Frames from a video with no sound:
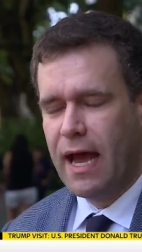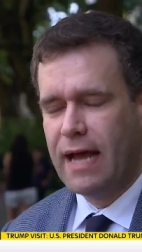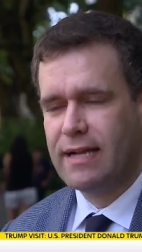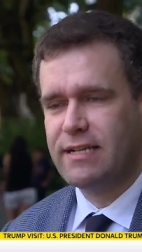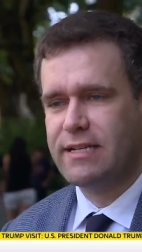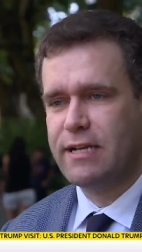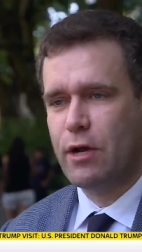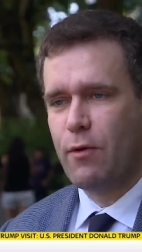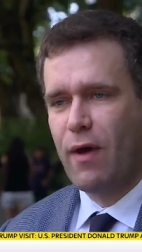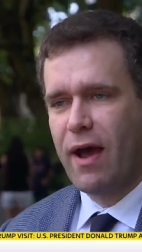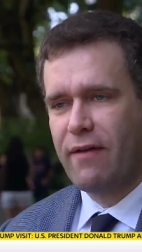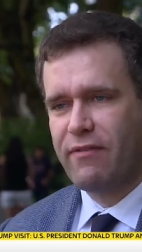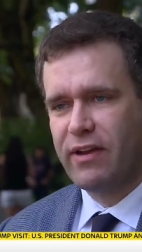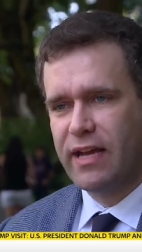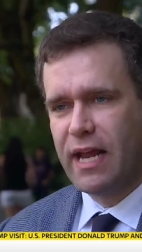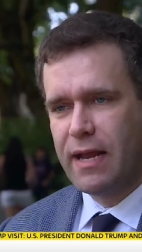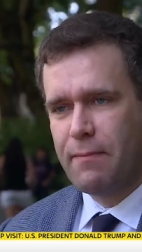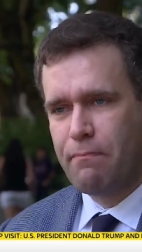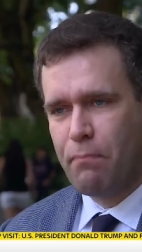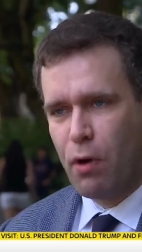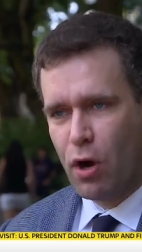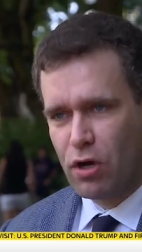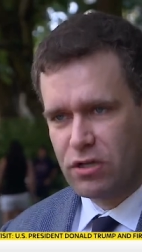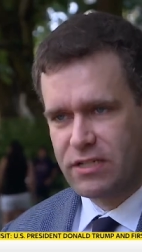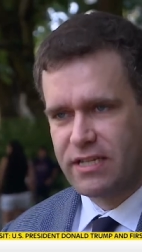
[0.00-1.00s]
And so having
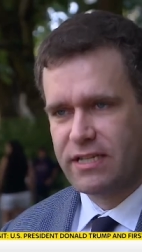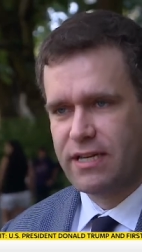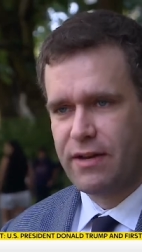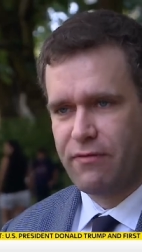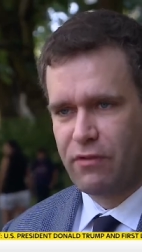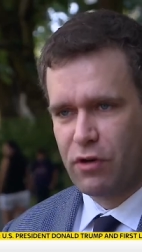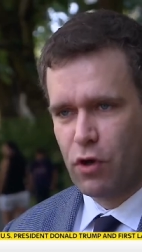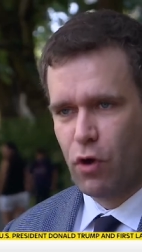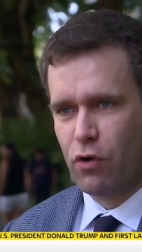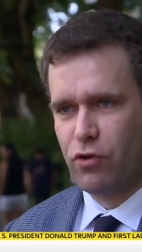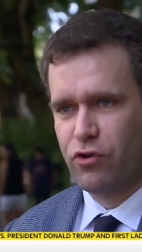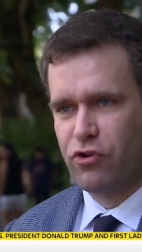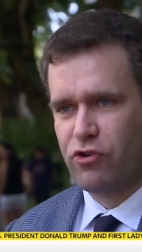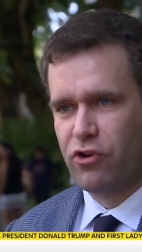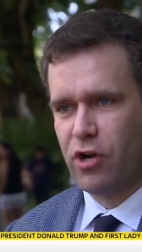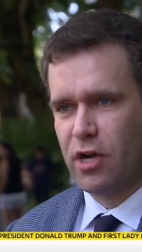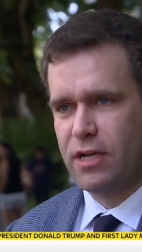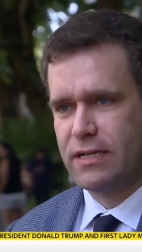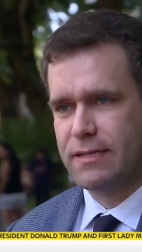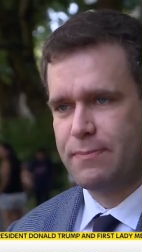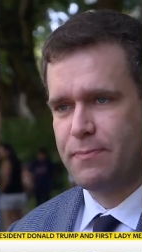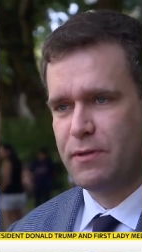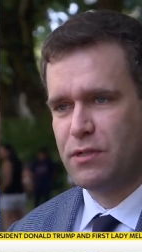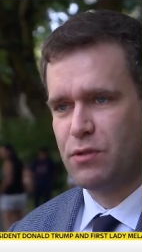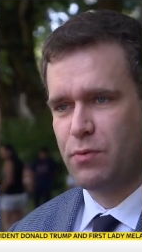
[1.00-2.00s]
a positive
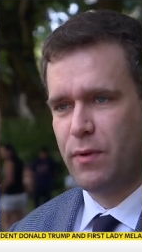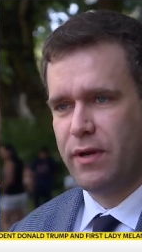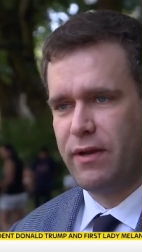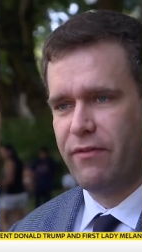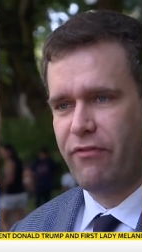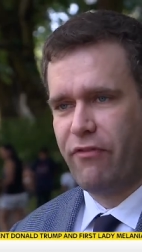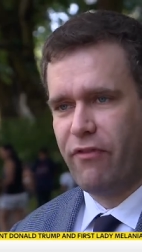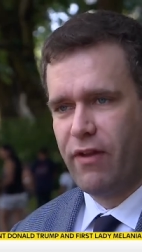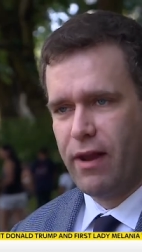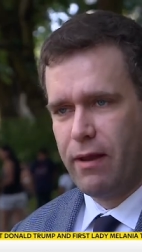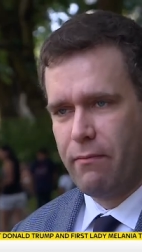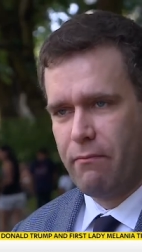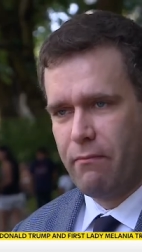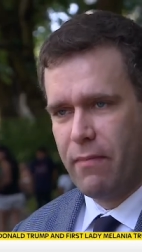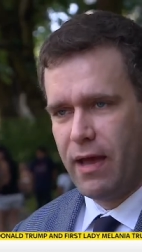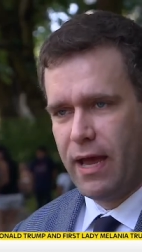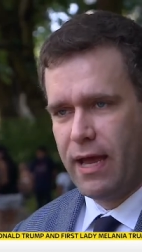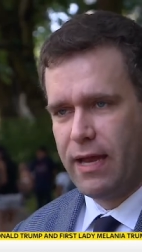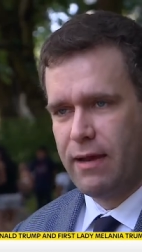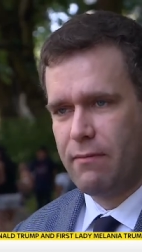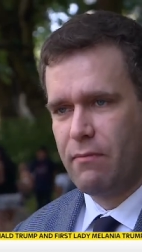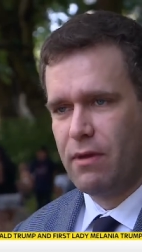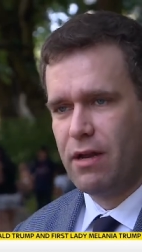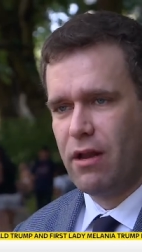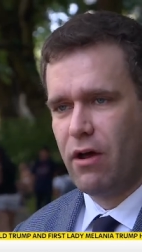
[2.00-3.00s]
contrast between Philip
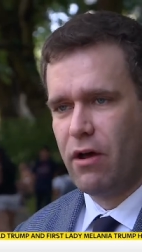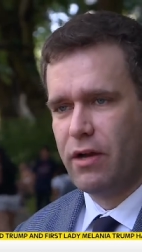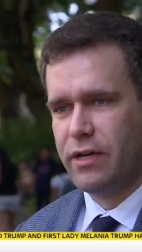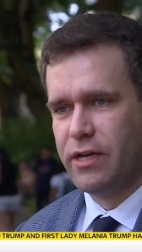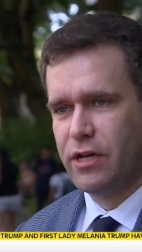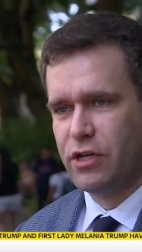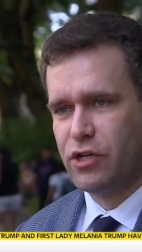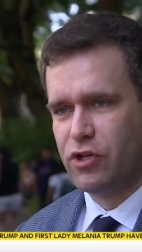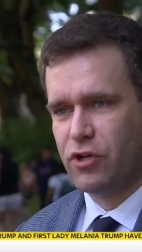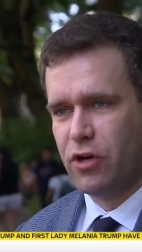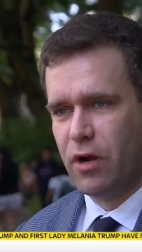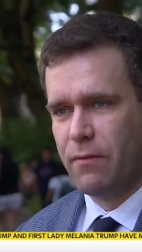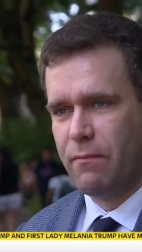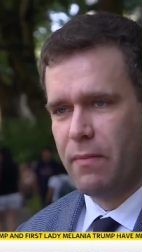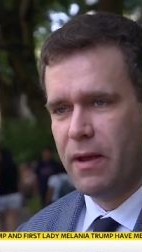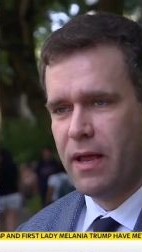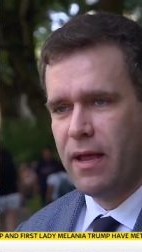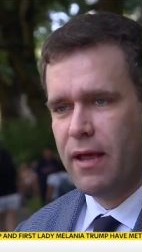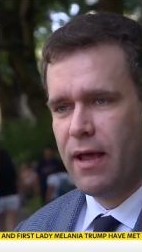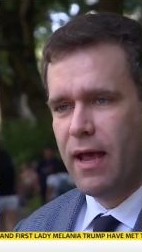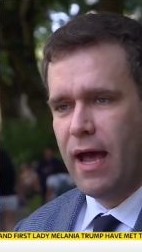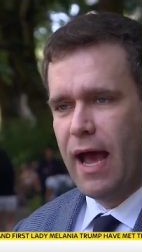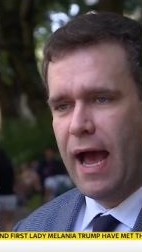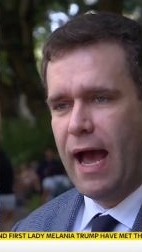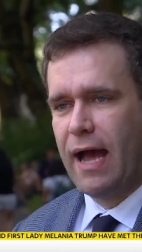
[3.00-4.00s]
May and Melania Trump
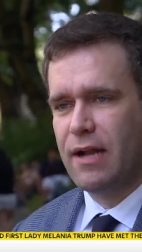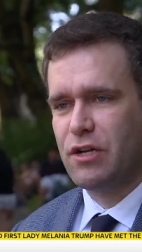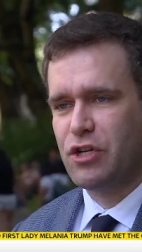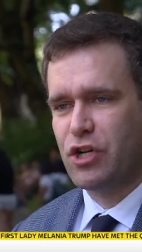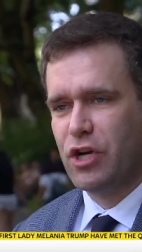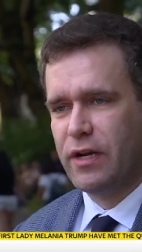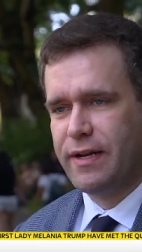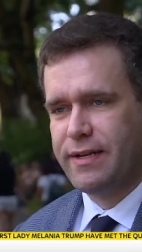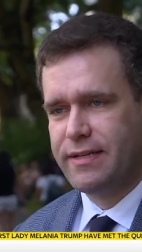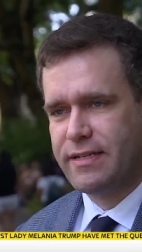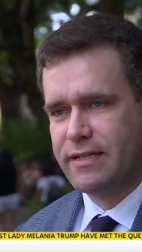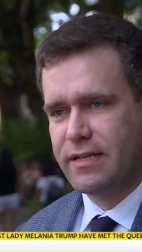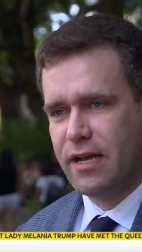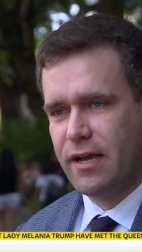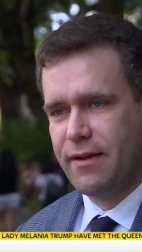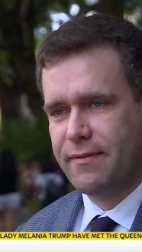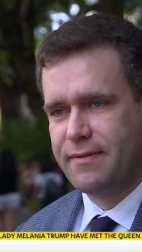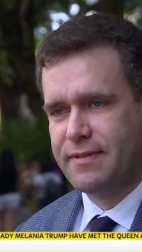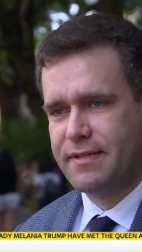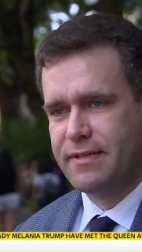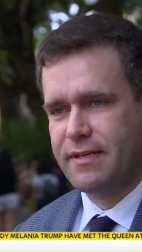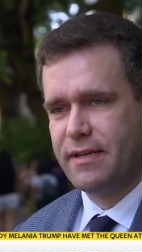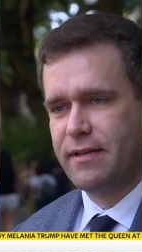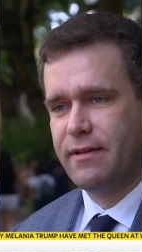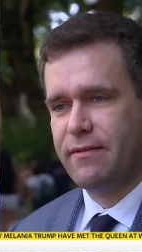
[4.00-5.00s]
actually
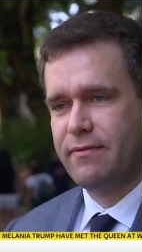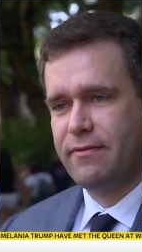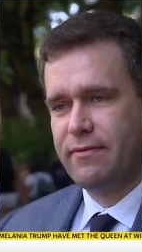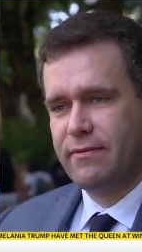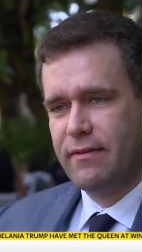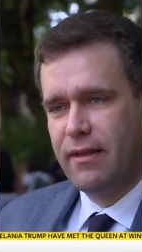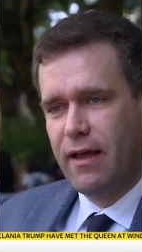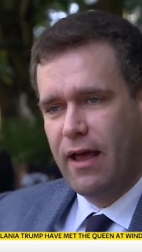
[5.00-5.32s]
serves to